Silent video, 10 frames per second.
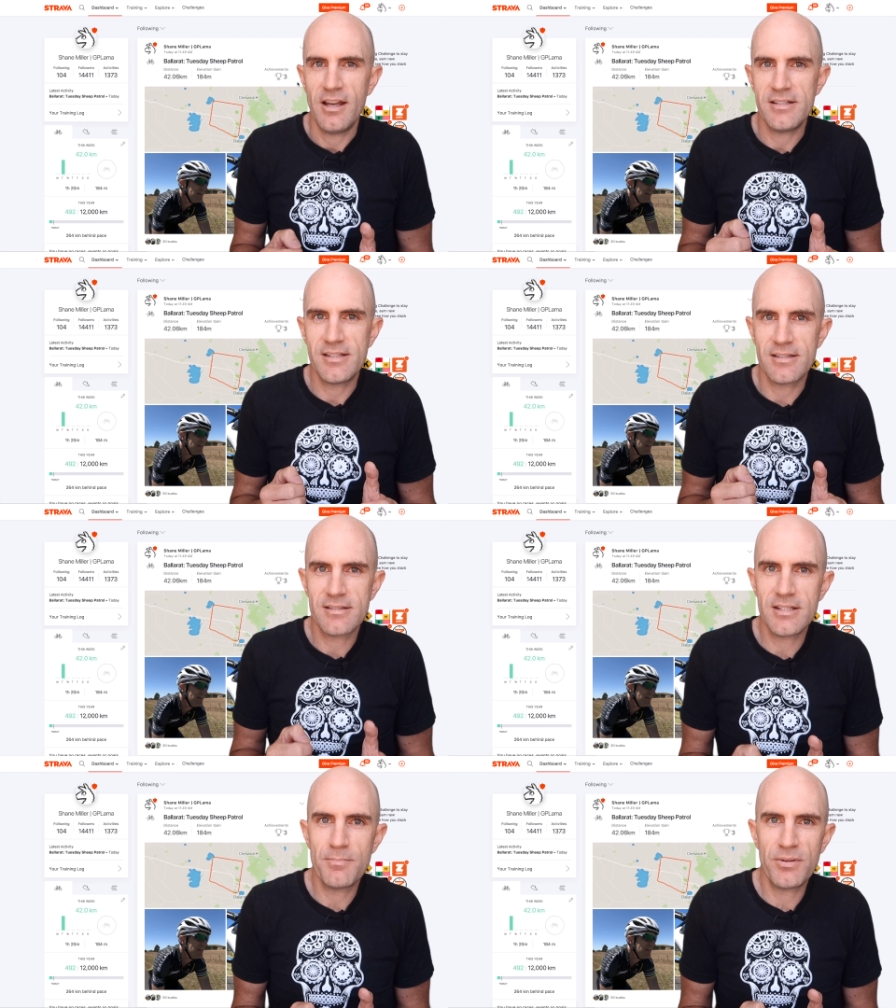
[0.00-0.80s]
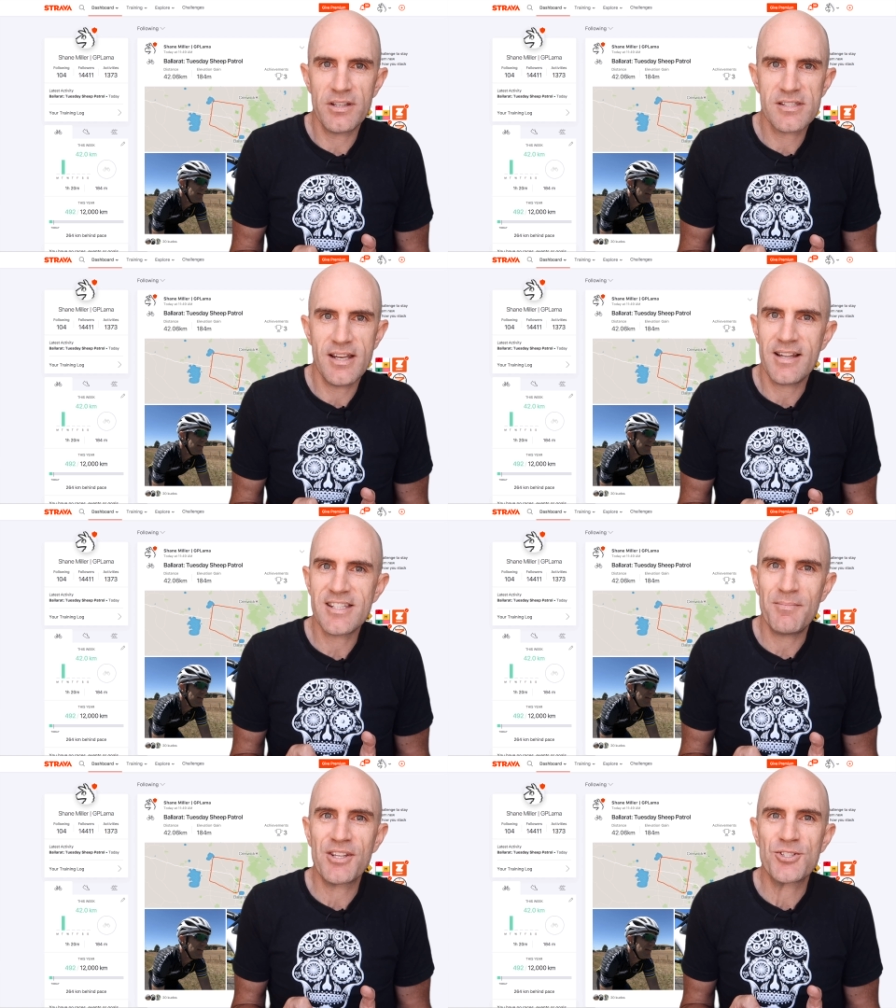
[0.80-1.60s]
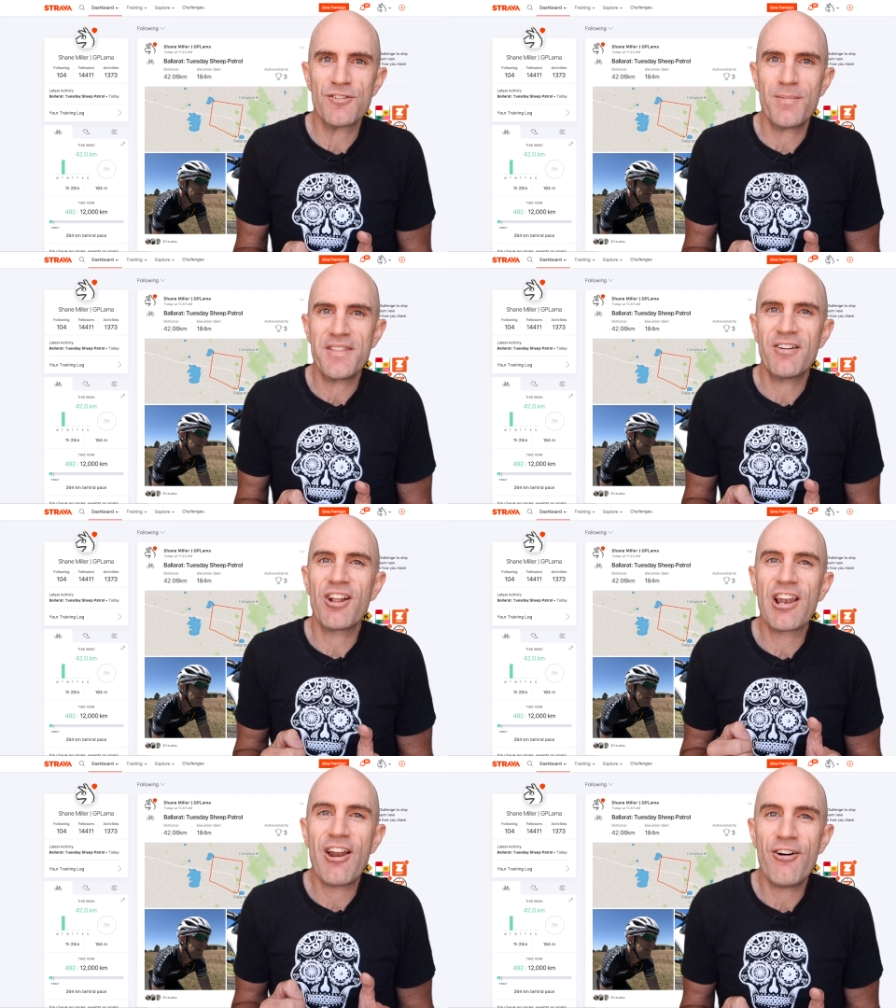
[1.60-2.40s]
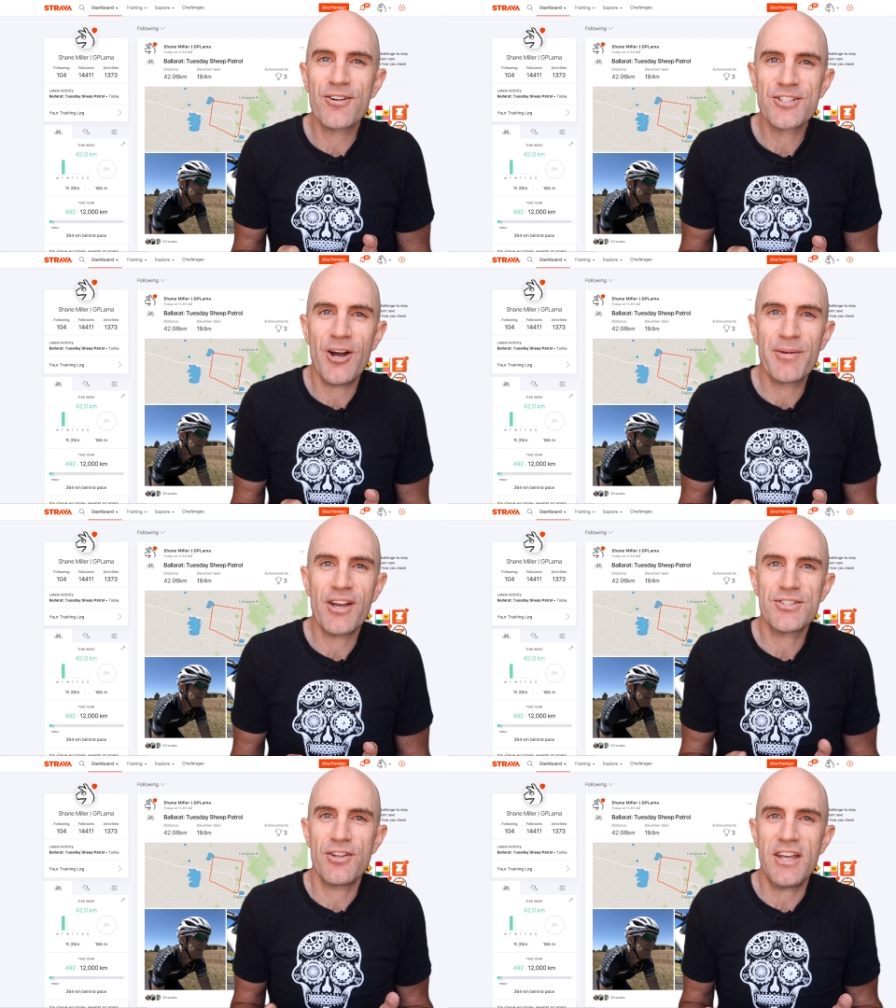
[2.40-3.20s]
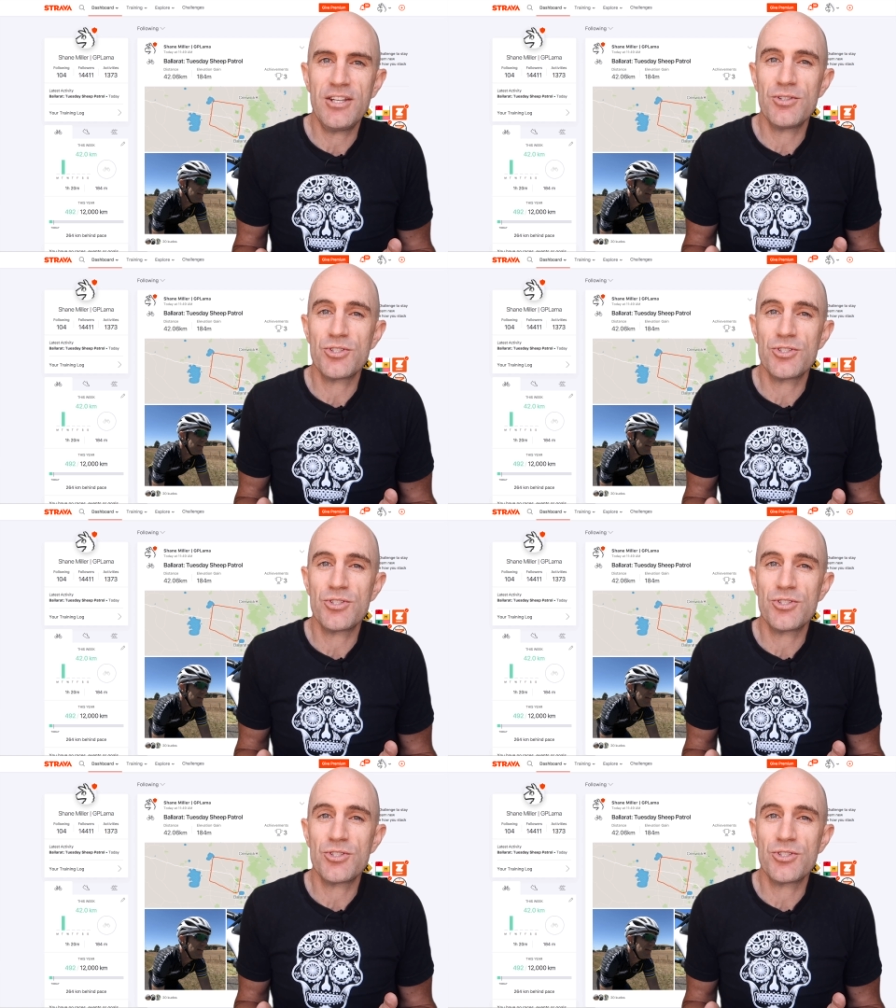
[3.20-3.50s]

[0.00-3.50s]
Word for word: It's as simple as that. Something that should have been there a long time ago. So thank